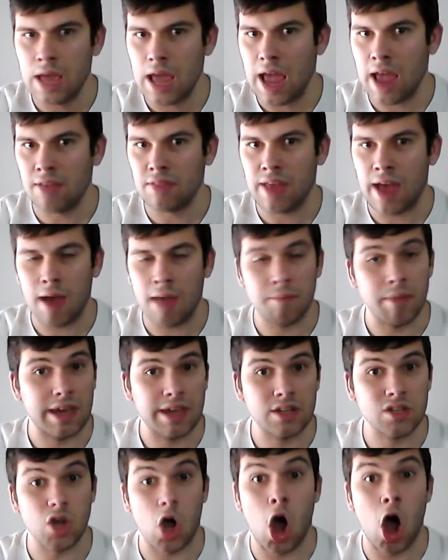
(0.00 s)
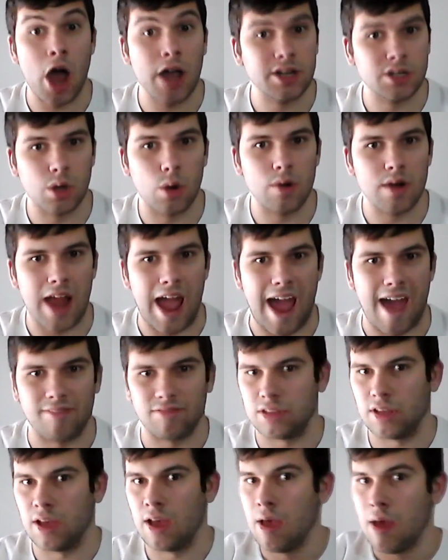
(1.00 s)
and that means I don't have
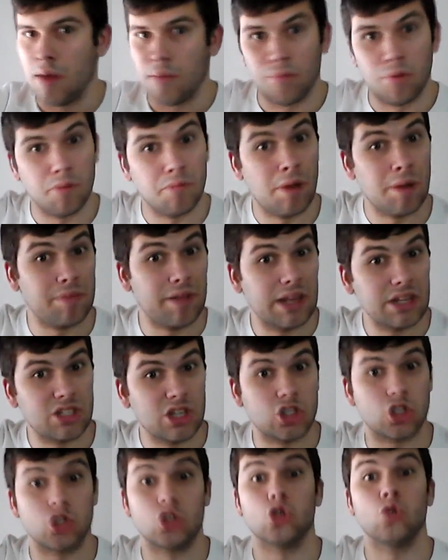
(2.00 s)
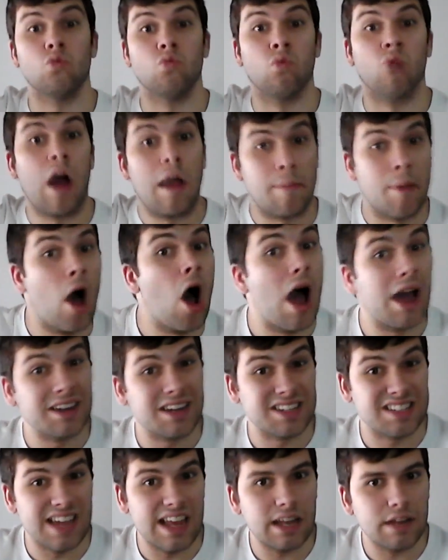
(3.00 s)
to put my PlayStation 2 right behind a
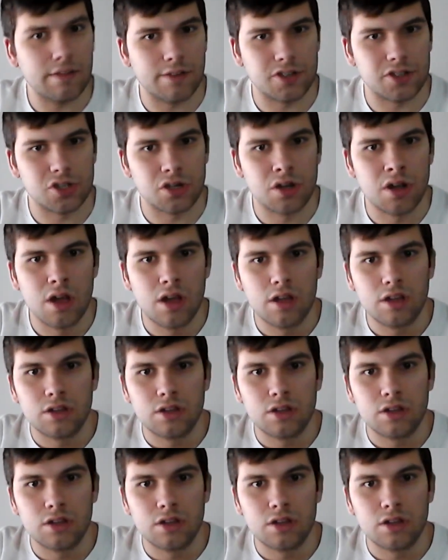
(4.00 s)
television